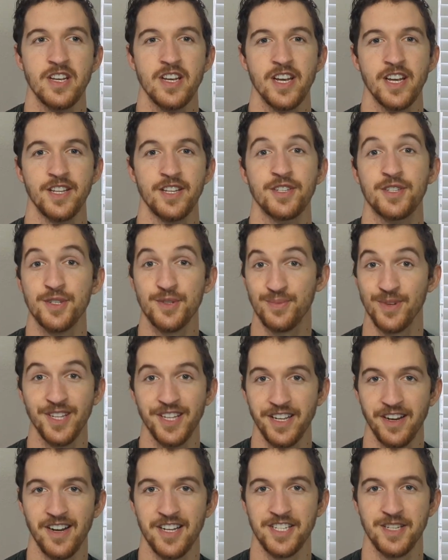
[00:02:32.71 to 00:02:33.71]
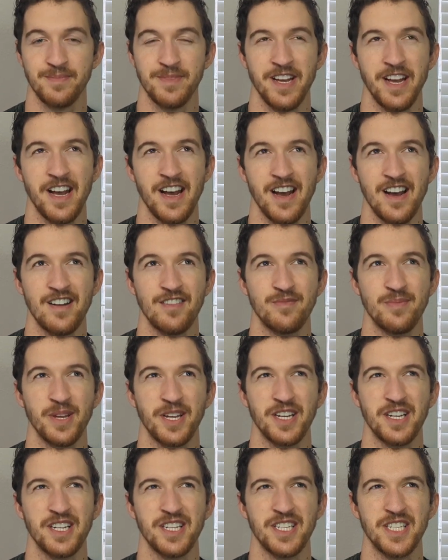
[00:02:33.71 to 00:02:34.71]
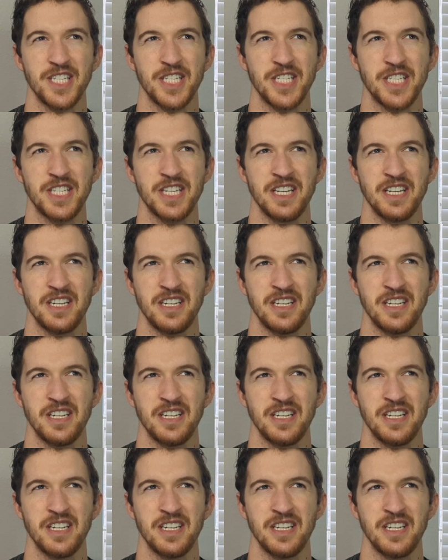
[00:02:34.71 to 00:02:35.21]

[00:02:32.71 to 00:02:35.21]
And this is really awesome to have because